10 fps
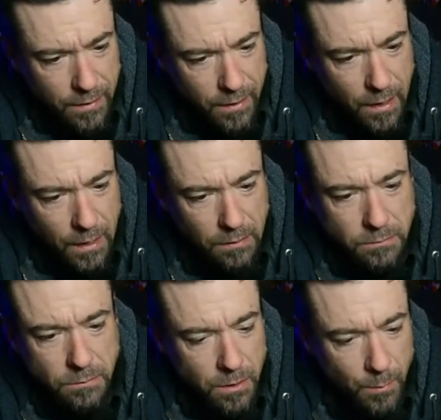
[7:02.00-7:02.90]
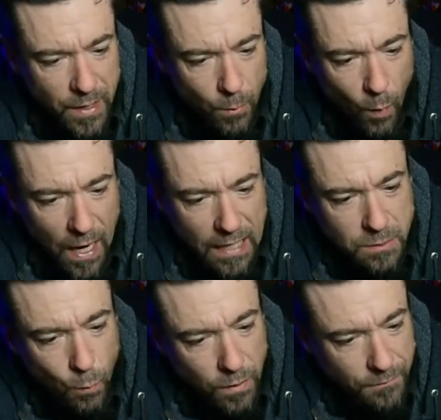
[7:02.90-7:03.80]
the
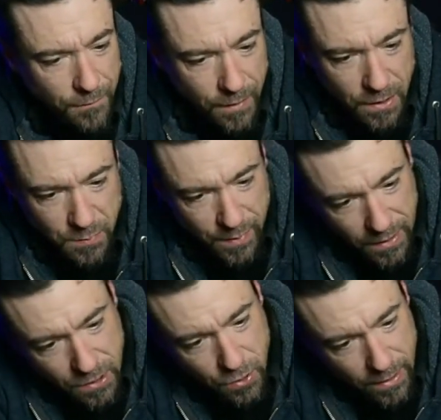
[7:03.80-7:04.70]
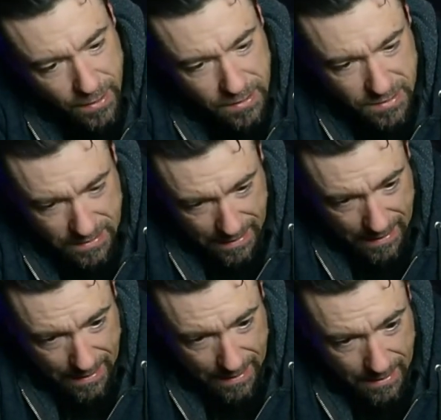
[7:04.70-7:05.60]
Minwax Wood Finish Penetrating
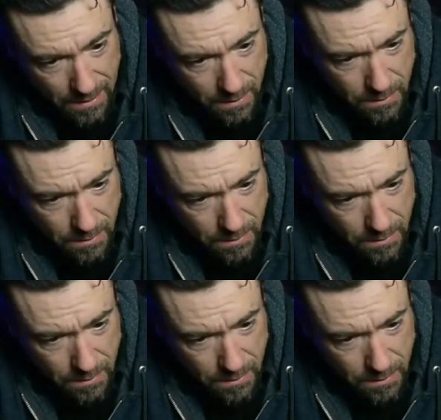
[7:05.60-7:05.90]
Stain